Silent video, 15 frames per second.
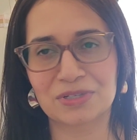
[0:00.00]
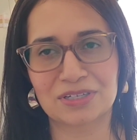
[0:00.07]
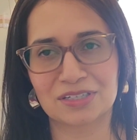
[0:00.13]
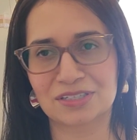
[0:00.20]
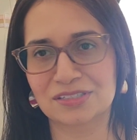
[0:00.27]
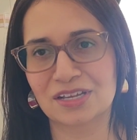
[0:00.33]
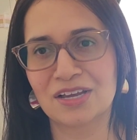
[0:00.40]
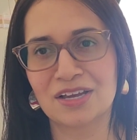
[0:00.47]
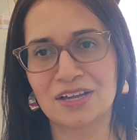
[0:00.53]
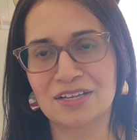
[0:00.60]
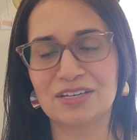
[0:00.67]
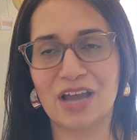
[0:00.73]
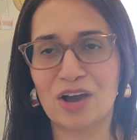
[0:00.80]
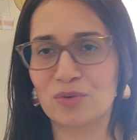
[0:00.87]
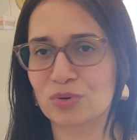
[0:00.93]
because
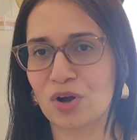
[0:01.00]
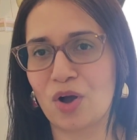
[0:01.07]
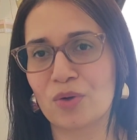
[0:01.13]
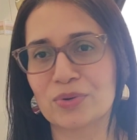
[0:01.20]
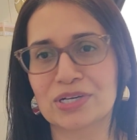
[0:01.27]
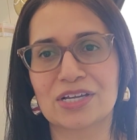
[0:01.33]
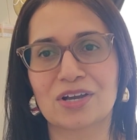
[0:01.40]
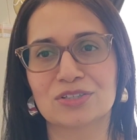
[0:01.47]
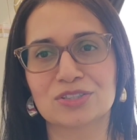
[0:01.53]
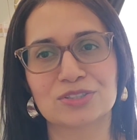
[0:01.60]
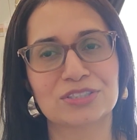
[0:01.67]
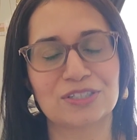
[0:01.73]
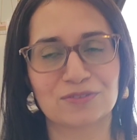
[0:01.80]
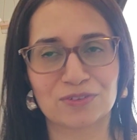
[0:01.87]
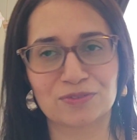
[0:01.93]
now we're already
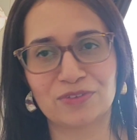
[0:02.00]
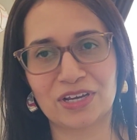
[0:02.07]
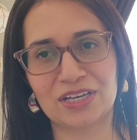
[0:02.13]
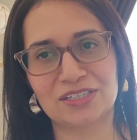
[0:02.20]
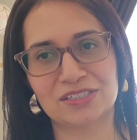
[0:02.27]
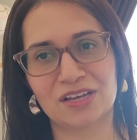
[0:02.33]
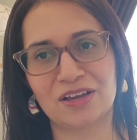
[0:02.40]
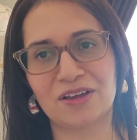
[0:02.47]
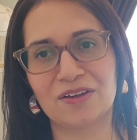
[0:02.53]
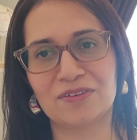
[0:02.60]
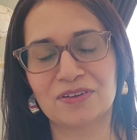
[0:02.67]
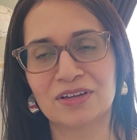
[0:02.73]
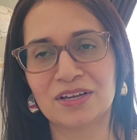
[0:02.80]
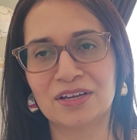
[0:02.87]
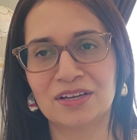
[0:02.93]
onto a different phase
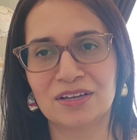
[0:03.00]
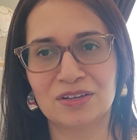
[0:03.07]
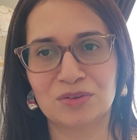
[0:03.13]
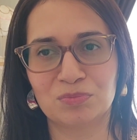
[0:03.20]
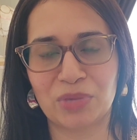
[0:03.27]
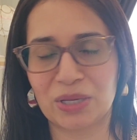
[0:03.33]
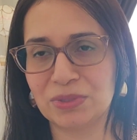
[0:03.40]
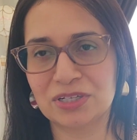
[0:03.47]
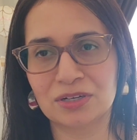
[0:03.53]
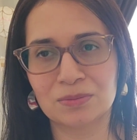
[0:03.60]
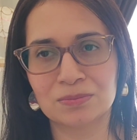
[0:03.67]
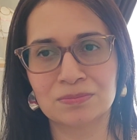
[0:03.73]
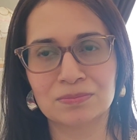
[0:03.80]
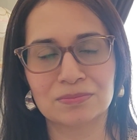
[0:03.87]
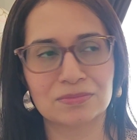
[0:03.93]
of
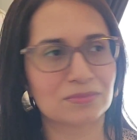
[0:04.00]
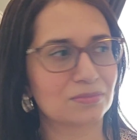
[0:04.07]
babydom.